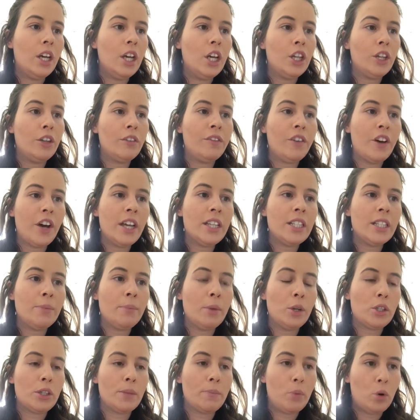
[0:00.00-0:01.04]
The first and
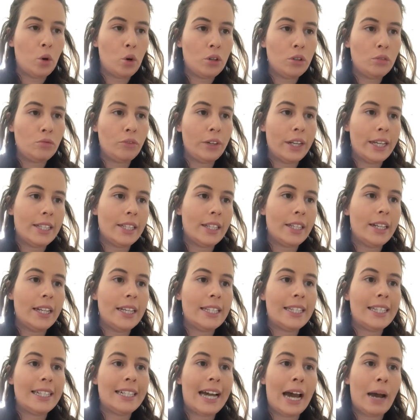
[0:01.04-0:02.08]
most important reason
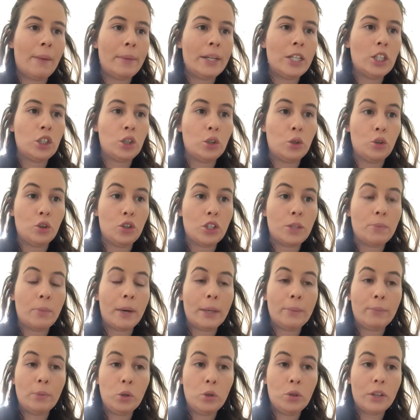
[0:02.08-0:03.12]
is the damage caused
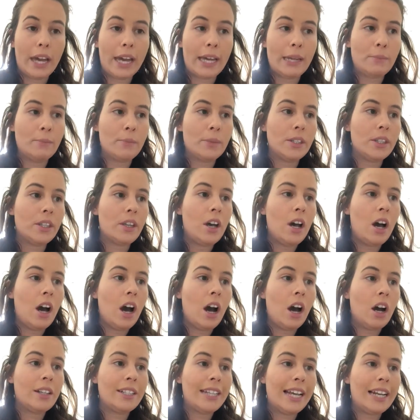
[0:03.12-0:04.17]
by ball games.
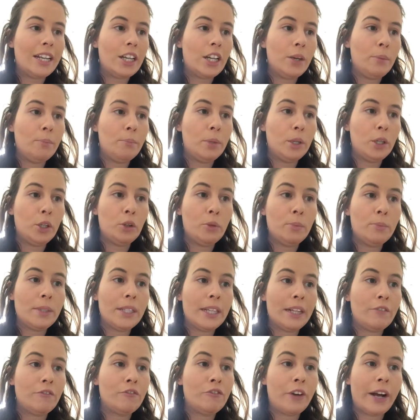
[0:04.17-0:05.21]
Our delicate blooms
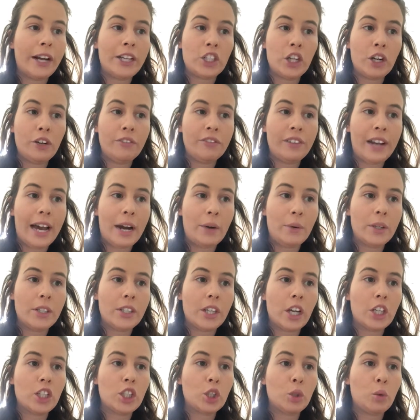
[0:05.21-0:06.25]
and fragile flowers
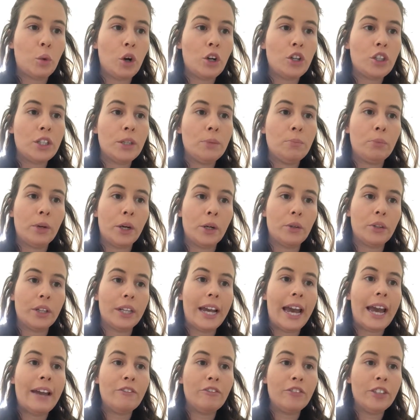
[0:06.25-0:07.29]
are squashed and broken
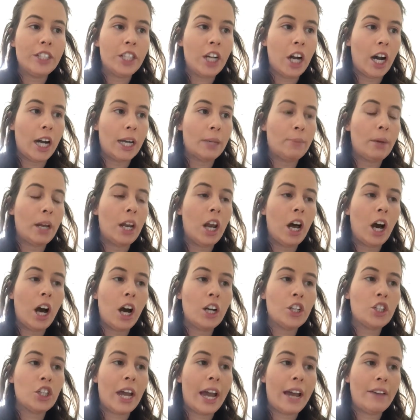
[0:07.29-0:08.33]
every time a
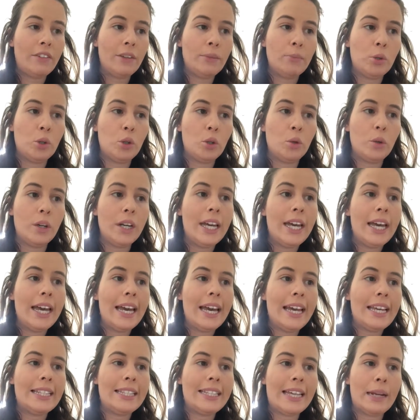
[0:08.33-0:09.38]
large, heavy ball
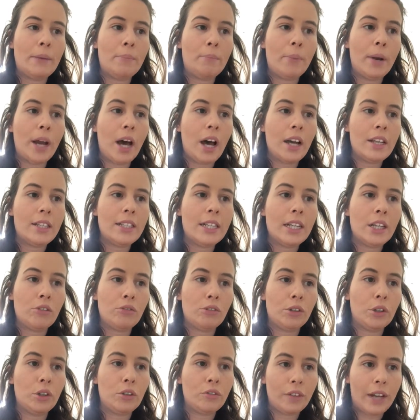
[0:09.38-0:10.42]
is sent blasting
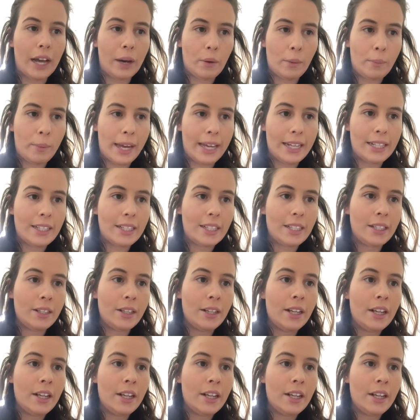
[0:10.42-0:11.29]
through the flower beds.